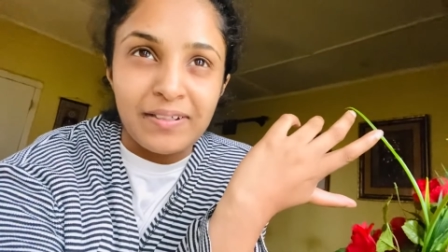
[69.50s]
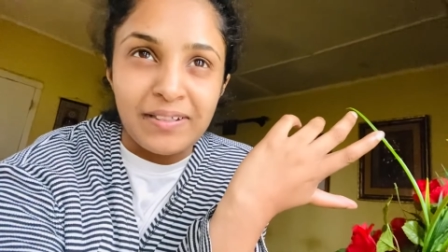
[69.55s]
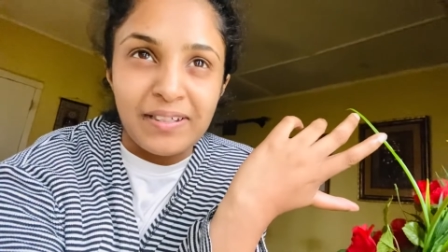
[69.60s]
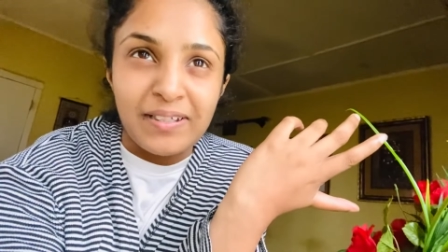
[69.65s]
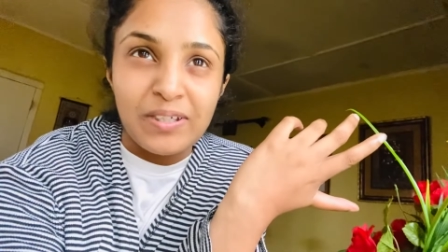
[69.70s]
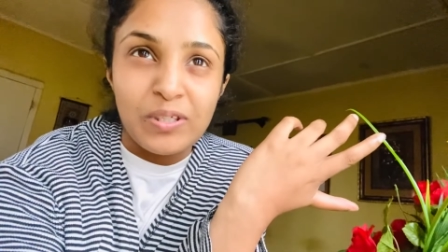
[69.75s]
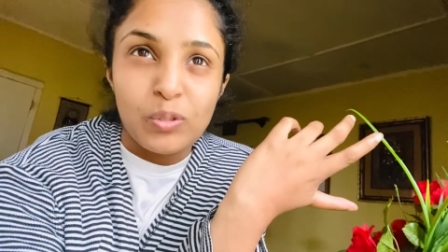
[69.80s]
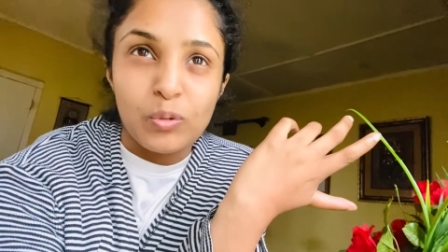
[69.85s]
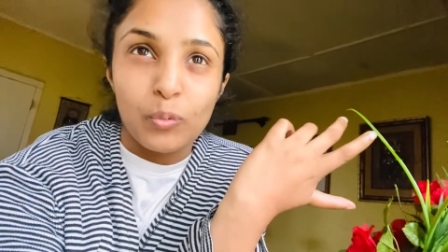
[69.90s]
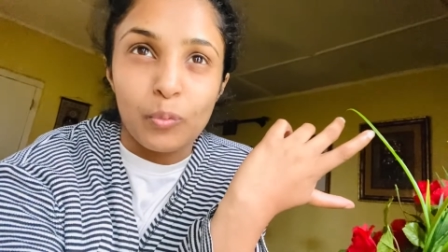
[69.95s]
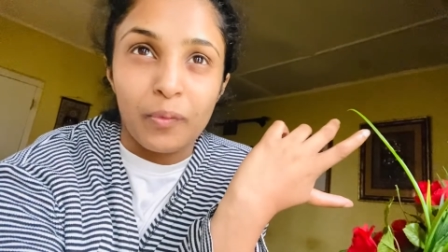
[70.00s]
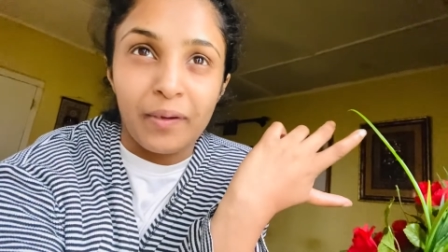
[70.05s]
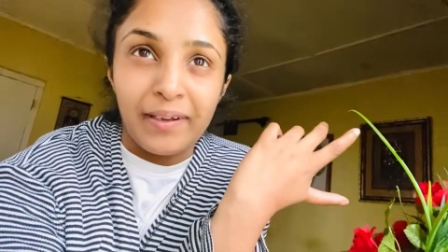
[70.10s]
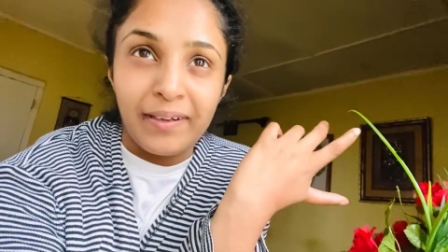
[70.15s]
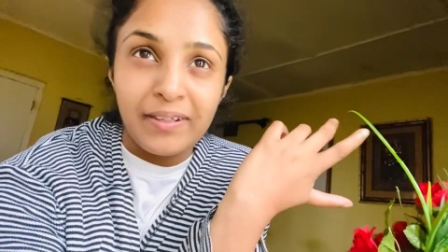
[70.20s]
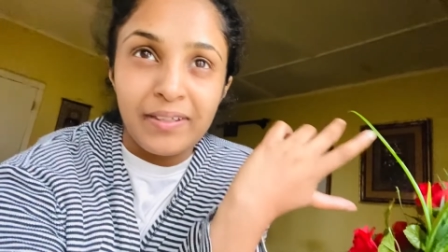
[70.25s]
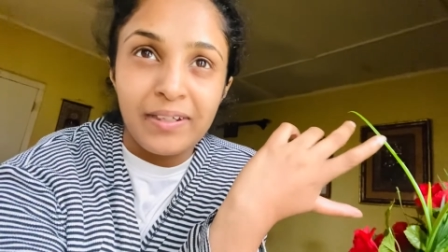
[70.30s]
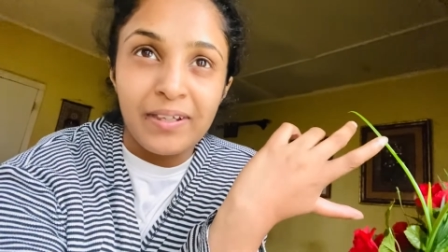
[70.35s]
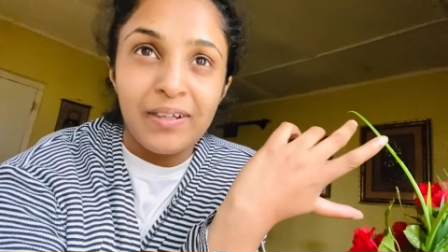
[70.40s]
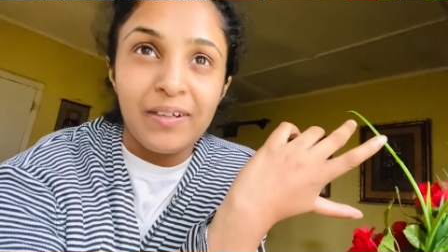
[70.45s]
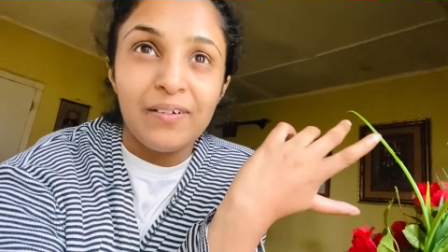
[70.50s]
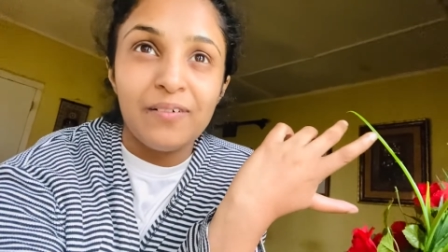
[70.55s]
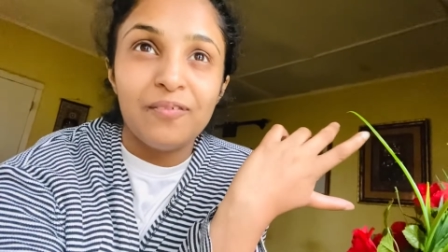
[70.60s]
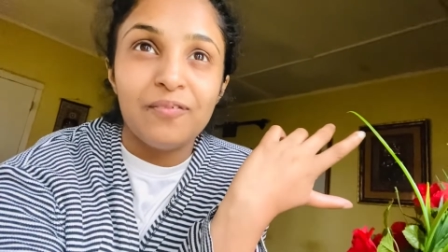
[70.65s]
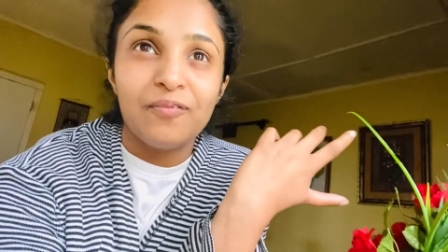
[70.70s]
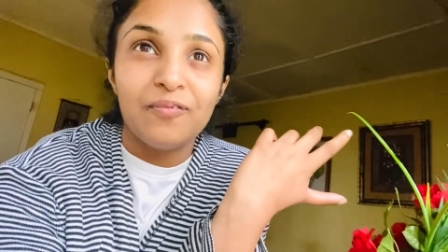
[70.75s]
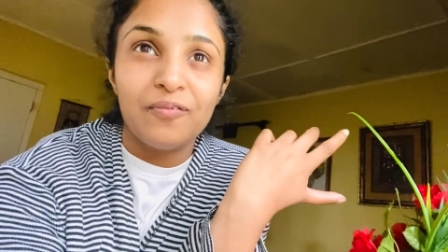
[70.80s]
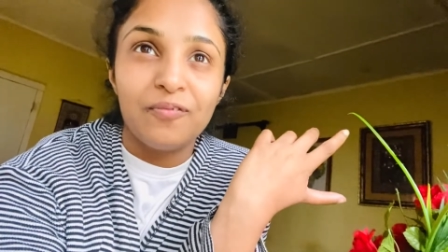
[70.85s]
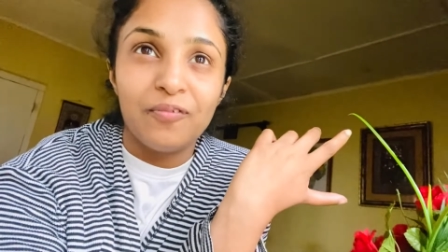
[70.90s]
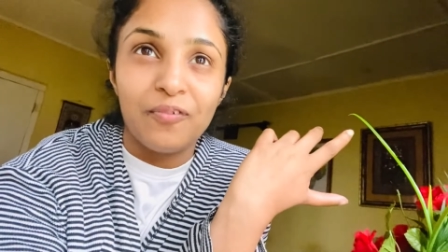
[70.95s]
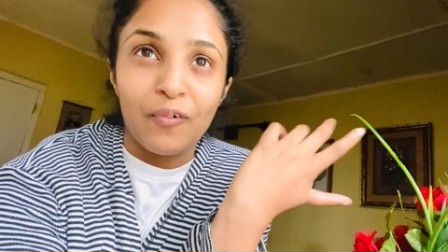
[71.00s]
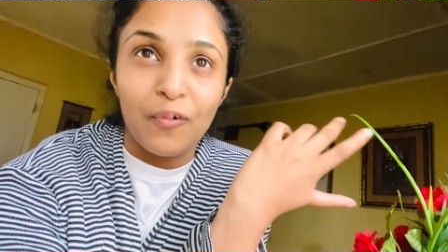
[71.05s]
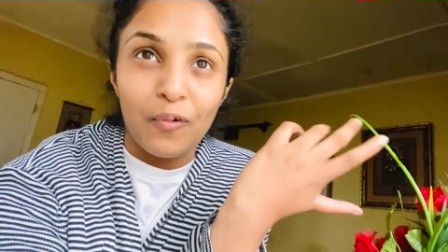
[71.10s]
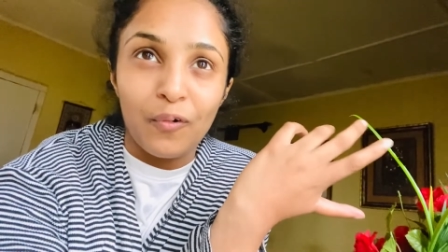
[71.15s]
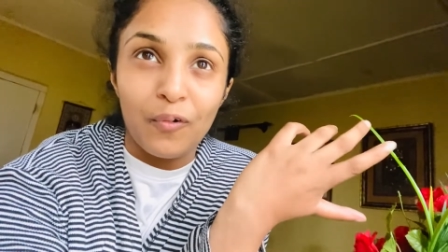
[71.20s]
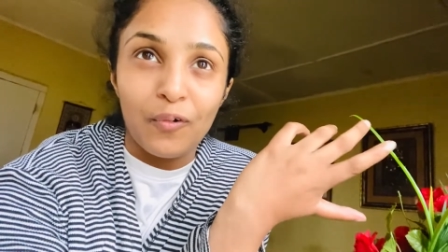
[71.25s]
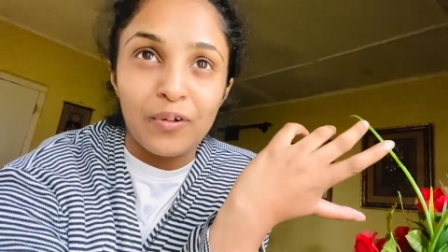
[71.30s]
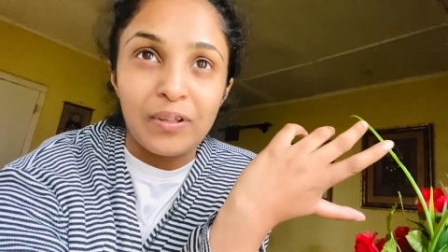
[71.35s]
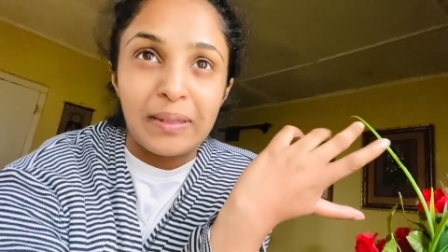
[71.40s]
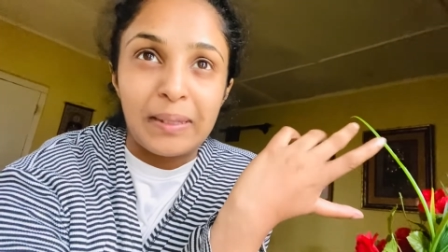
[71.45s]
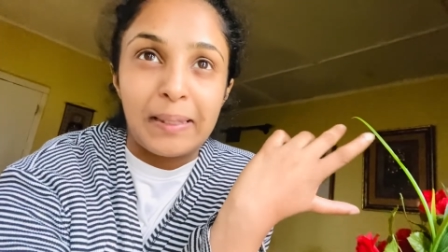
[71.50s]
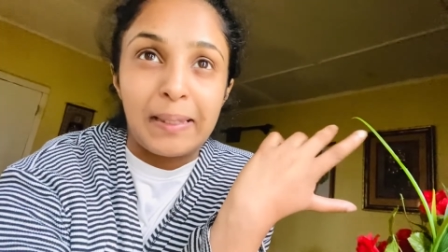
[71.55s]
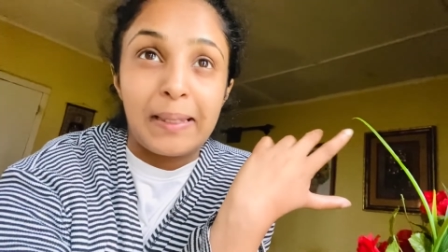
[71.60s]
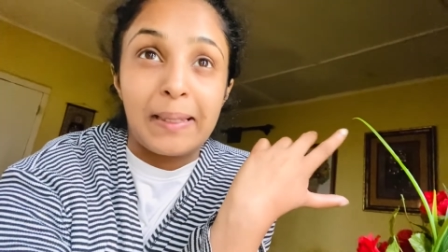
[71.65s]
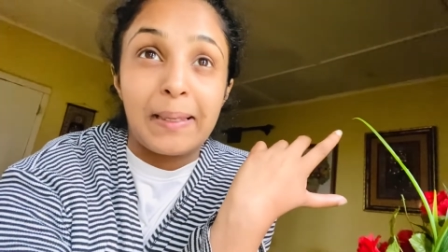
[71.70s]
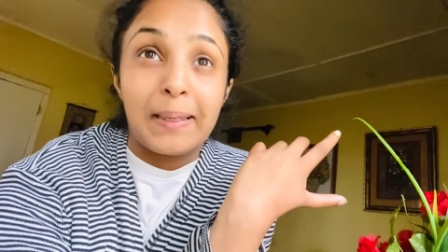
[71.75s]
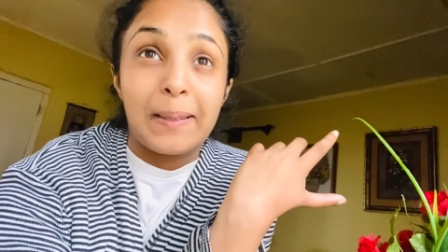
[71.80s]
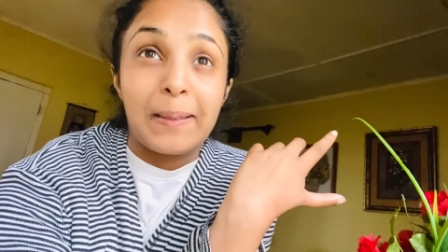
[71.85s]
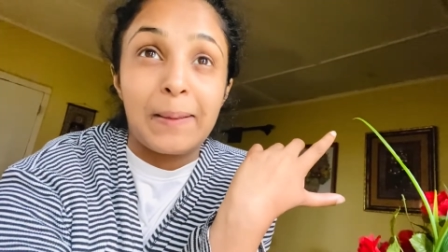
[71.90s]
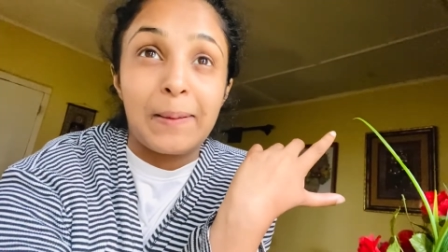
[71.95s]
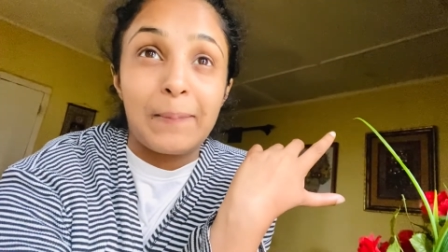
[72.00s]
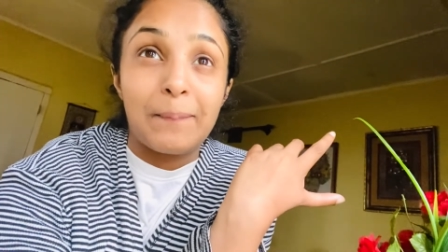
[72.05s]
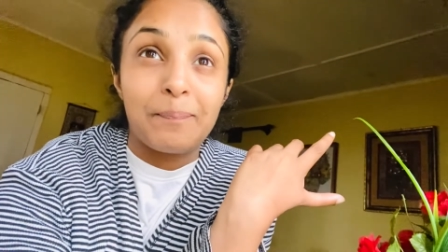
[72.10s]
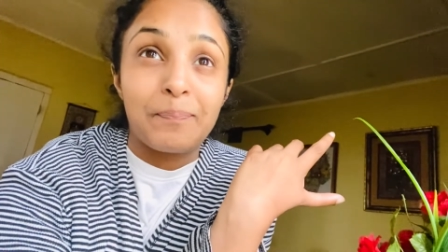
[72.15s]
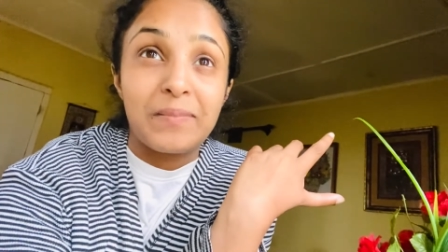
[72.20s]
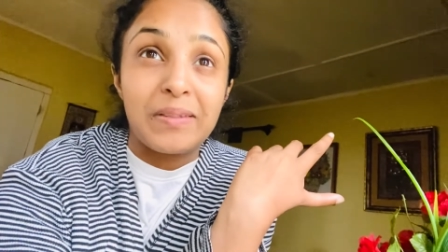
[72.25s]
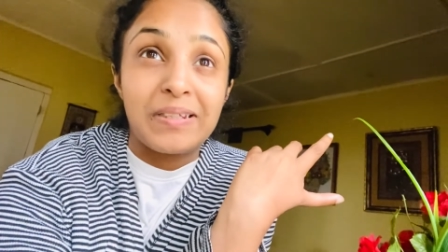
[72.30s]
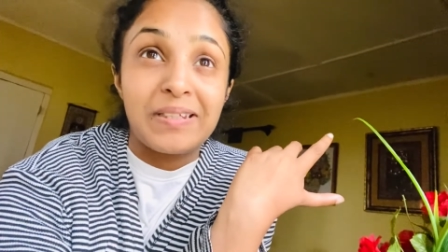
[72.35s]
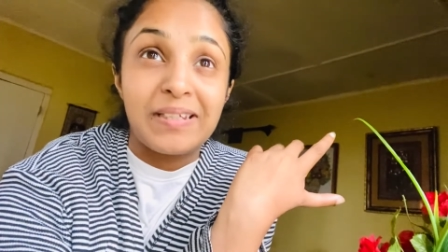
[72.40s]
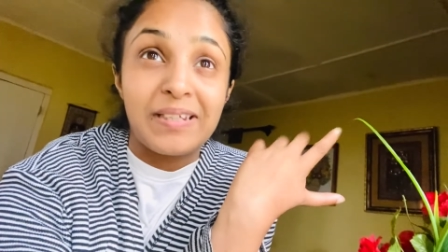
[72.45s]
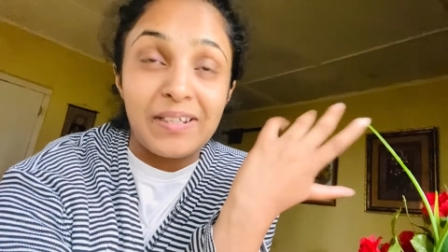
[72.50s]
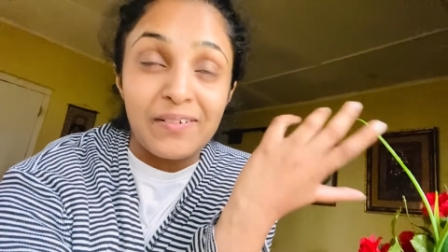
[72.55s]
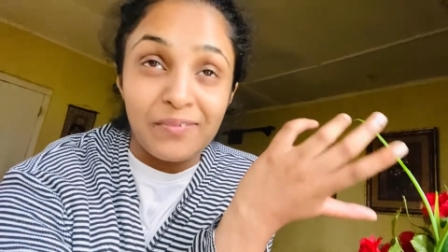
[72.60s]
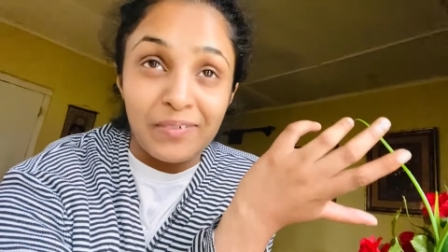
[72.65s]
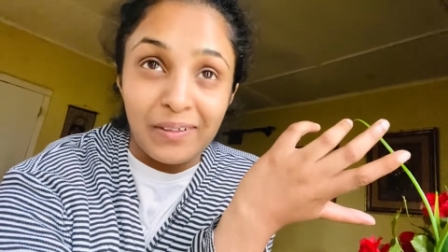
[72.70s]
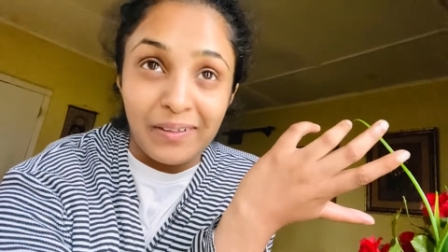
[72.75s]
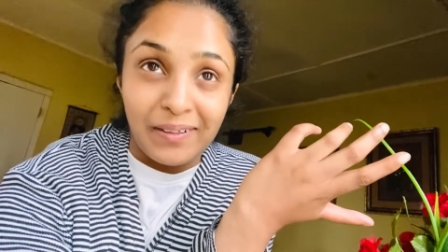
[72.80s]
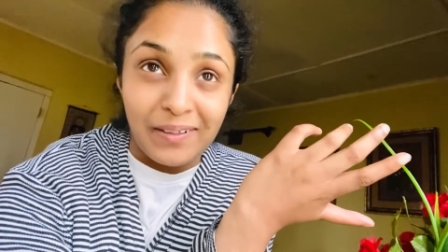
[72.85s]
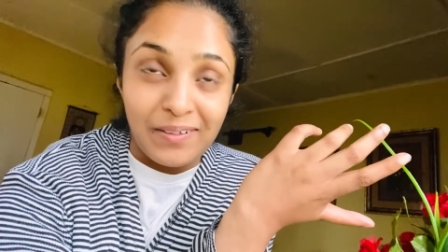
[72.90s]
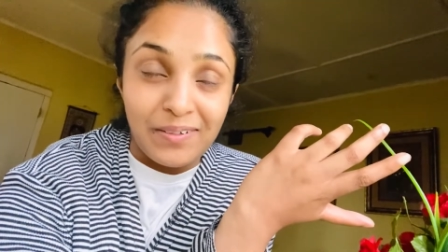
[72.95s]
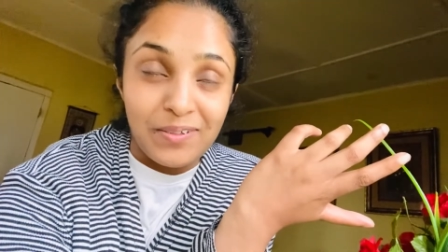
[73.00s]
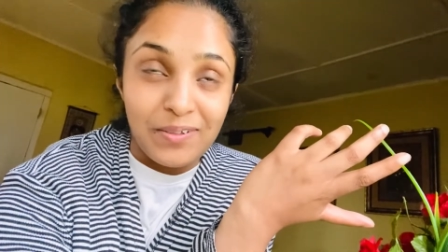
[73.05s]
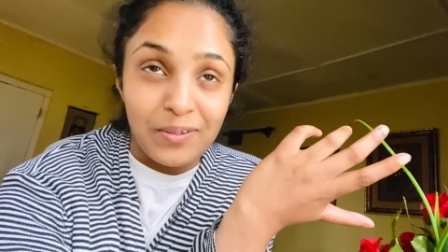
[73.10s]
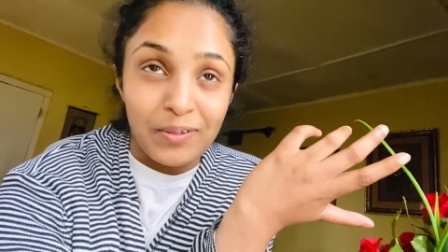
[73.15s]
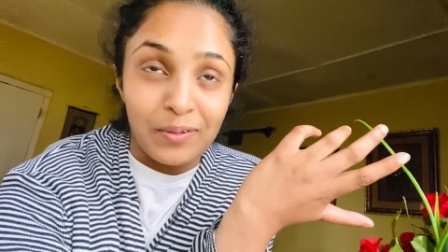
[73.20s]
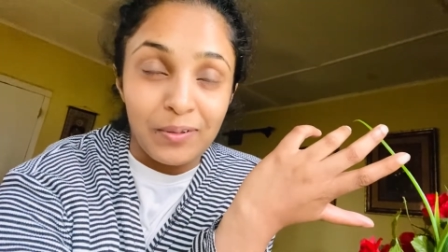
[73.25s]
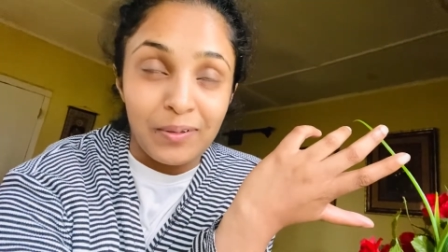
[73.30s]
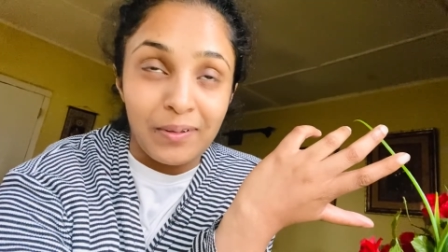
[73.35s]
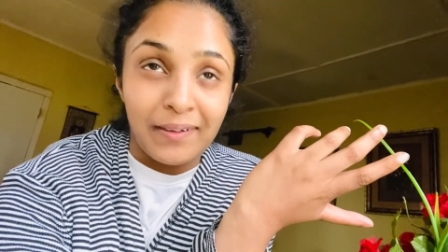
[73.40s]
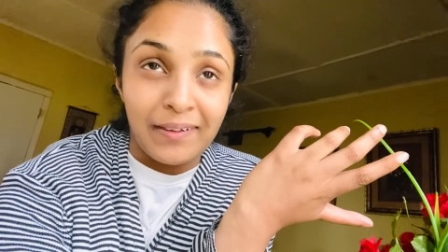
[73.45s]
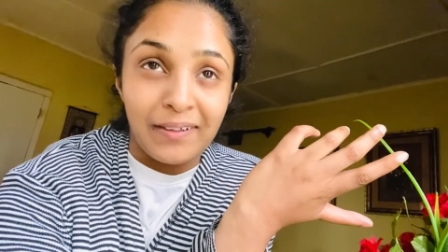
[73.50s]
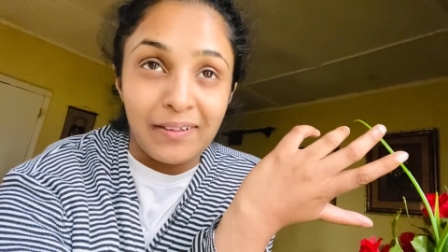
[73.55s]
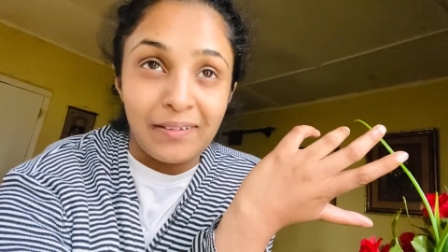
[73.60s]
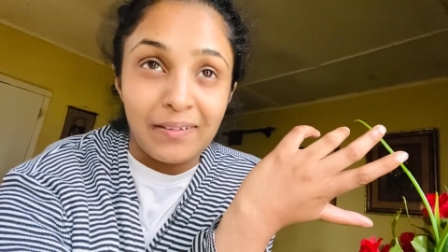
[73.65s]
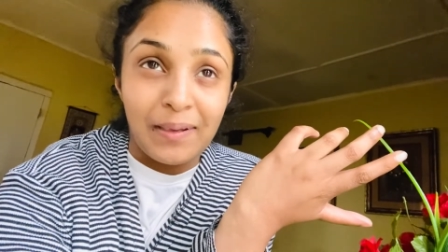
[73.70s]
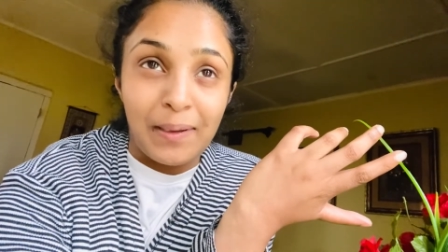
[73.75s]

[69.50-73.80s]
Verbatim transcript: is waiting for the delivery so I,